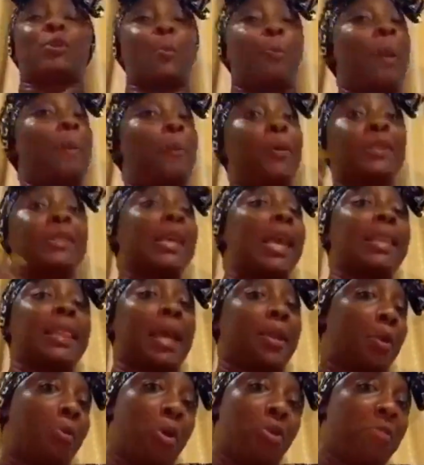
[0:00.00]
people say that I
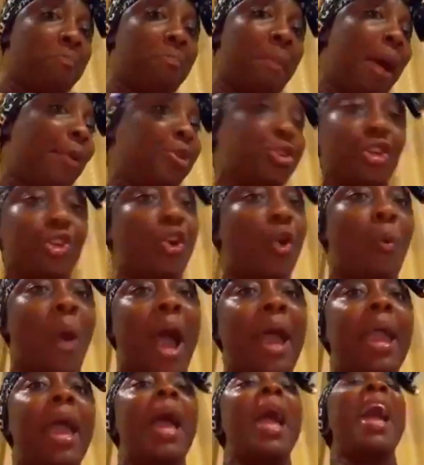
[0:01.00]
don't want to marry. Do you know
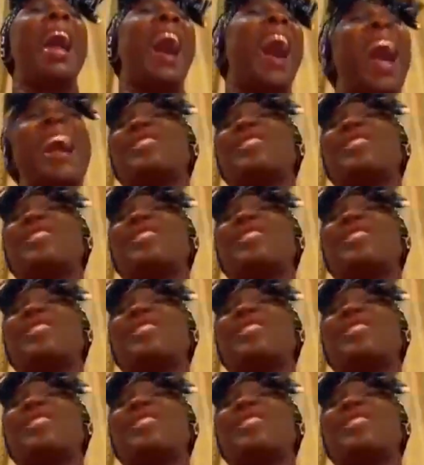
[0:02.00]
why? I